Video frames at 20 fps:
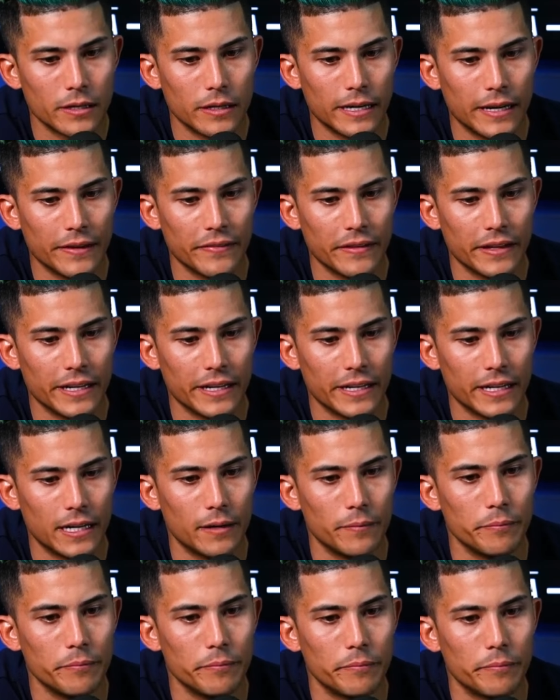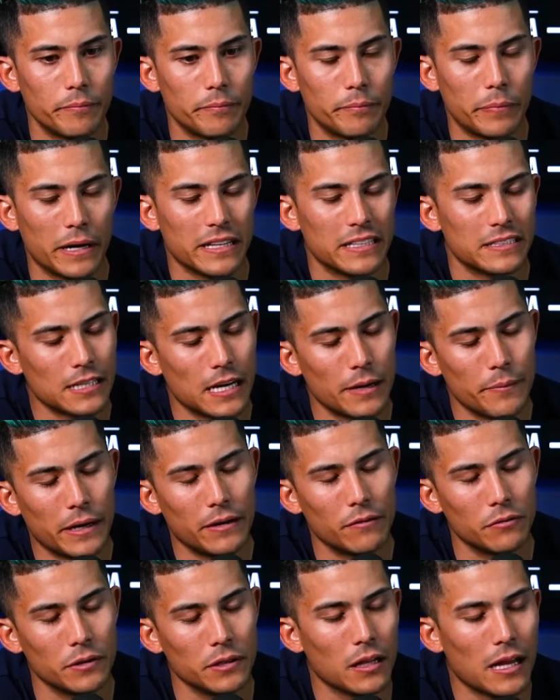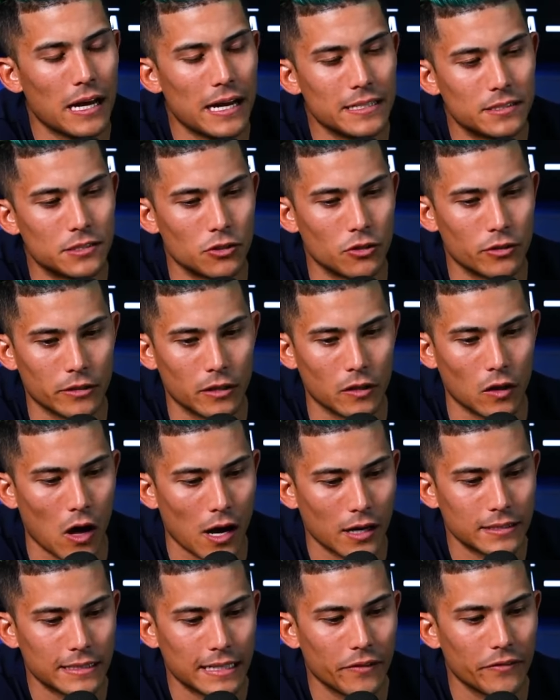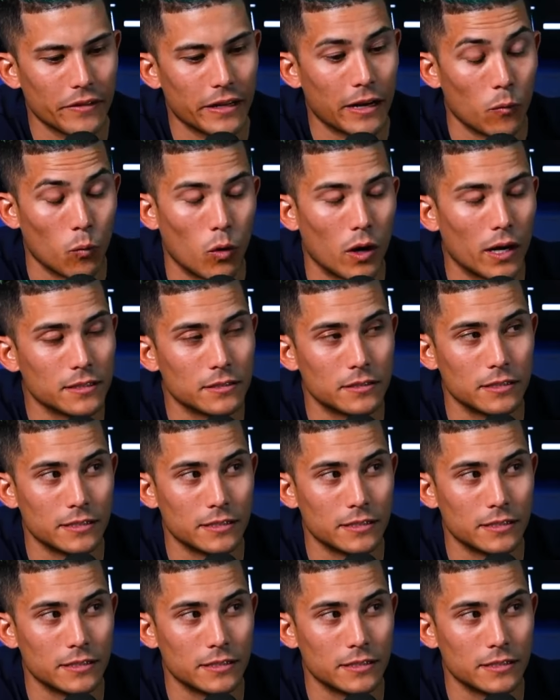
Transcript: And then um, by the time I realized during the lockdown that I wanted